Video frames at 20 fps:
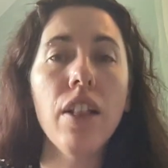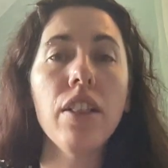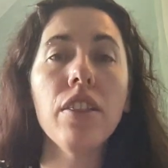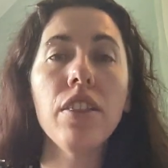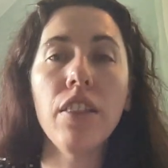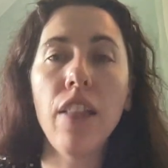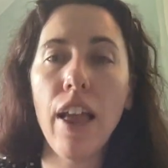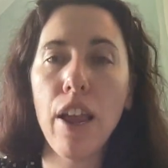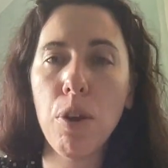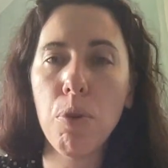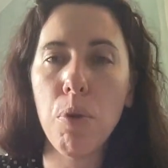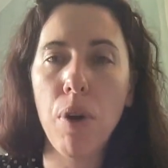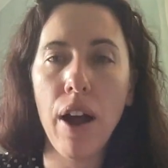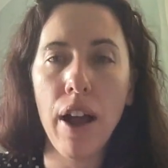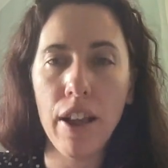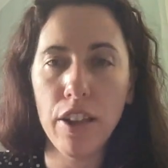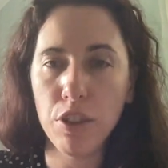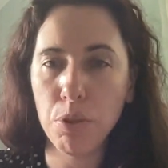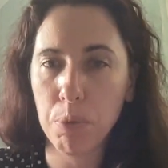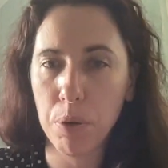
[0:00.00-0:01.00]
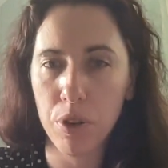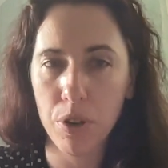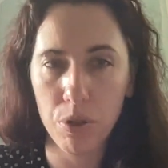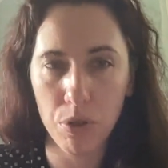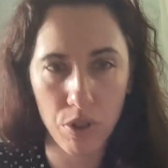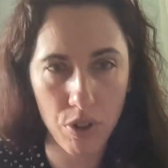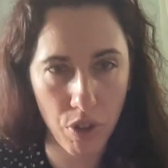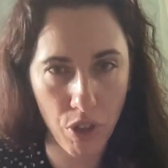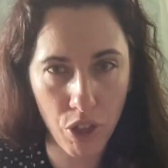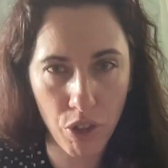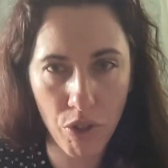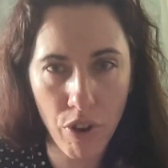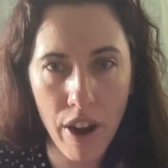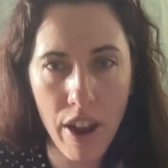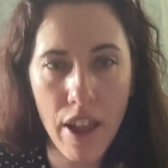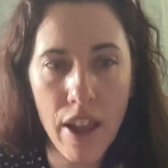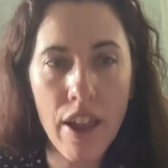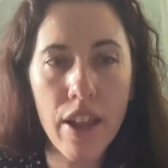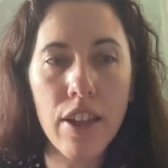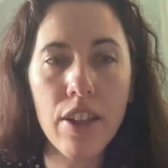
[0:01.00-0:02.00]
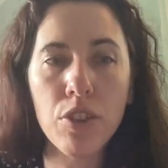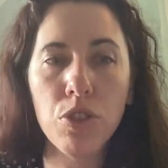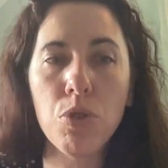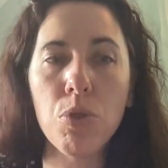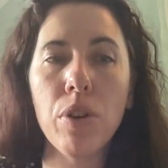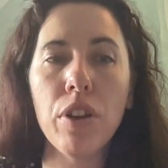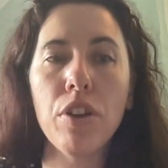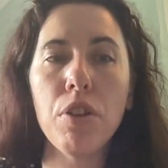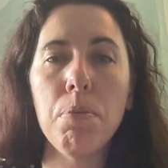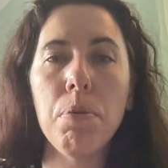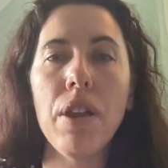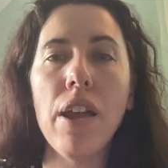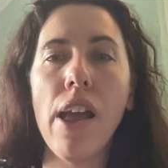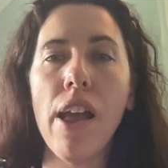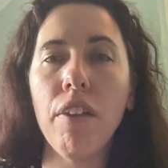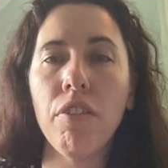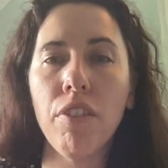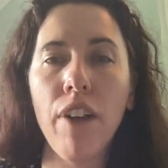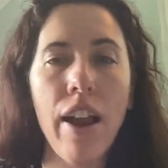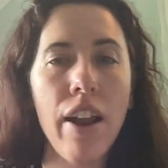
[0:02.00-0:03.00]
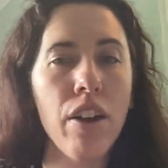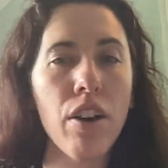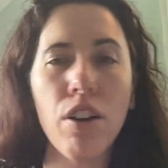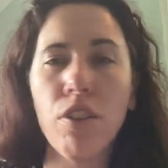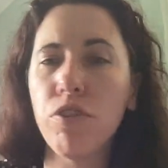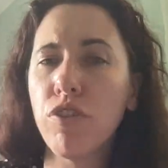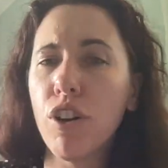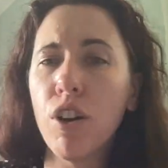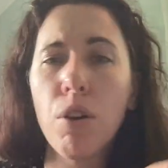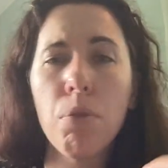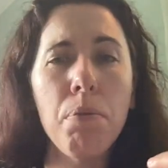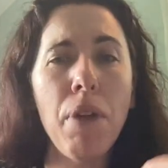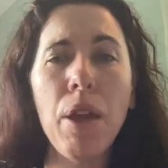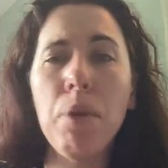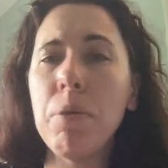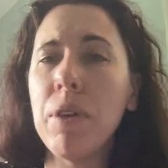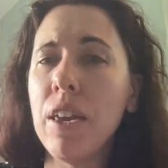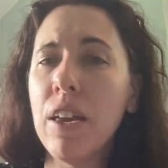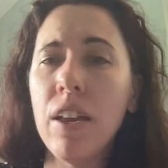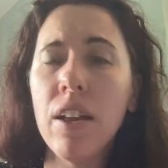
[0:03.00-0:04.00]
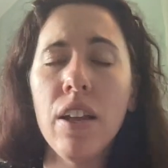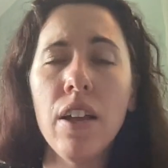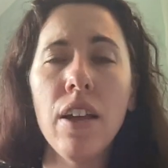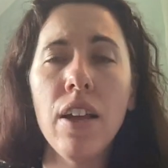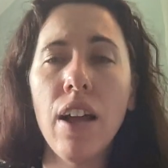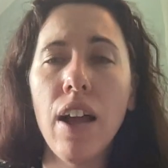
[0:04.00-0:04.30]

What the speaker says: Likewise, producer 3 is going to be a writer for maybe,